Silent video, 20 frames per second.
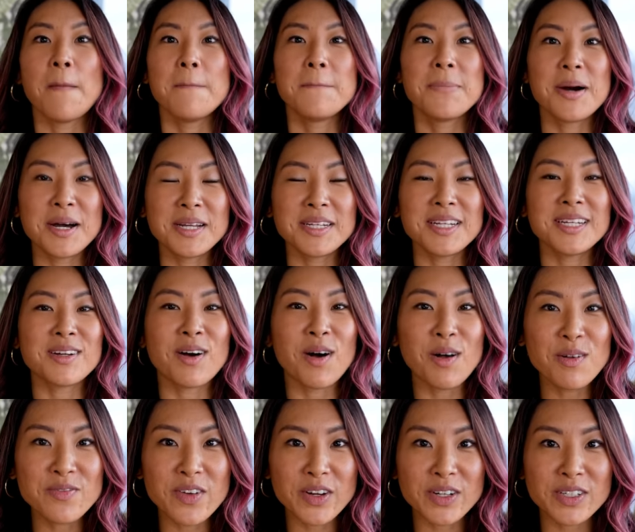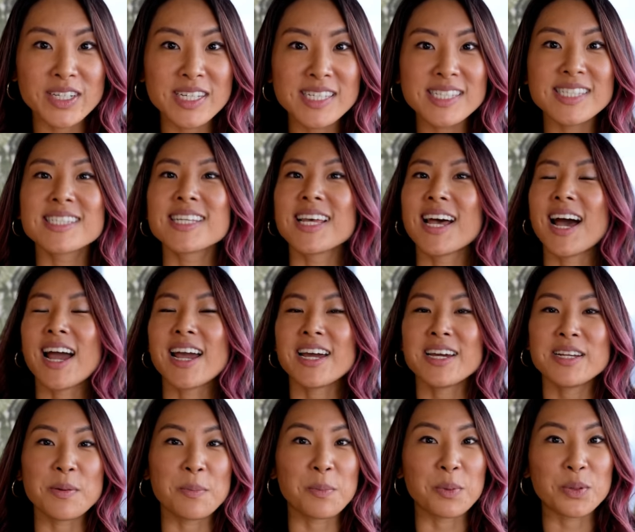But in all fairness, I
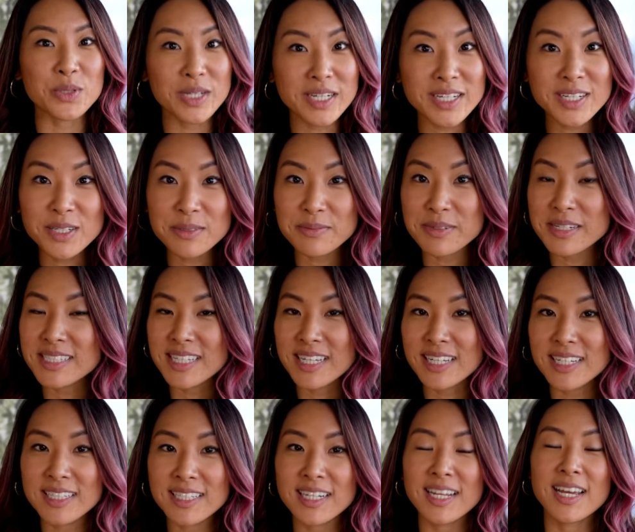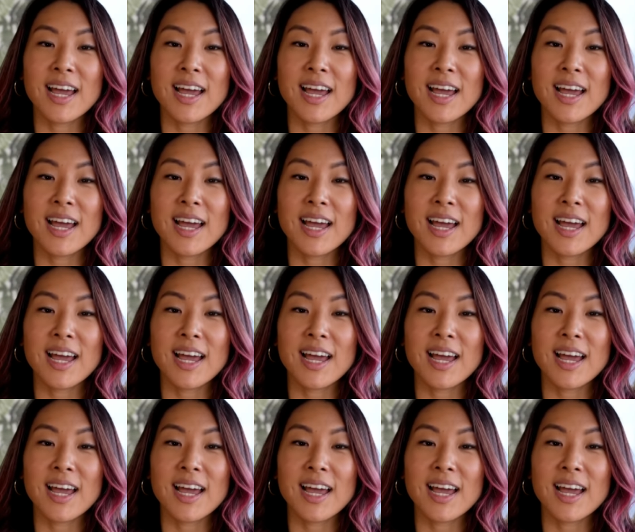had a pretty good reason.